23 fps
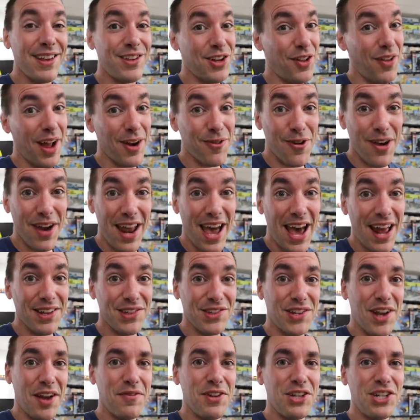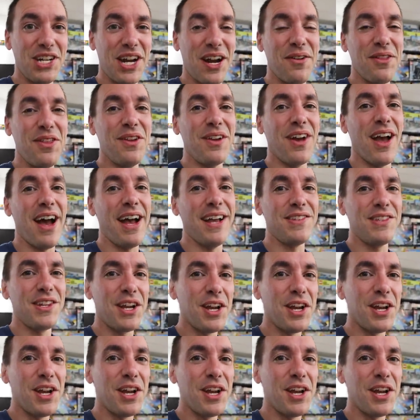until I run out of stuff to share with you guys.